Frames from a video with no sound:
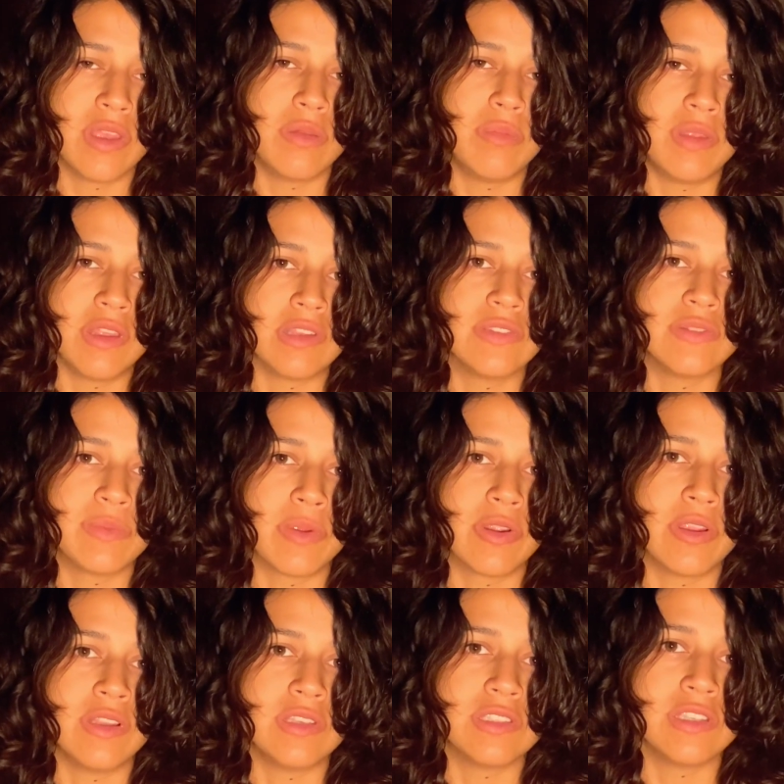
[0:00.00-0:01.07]
could be
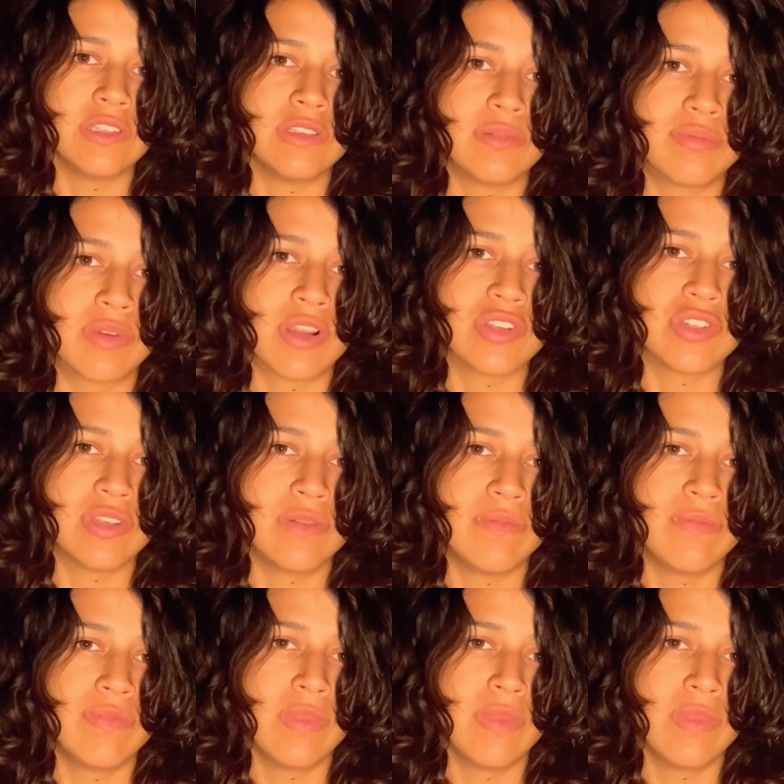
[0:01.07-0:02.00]
experiencing depression,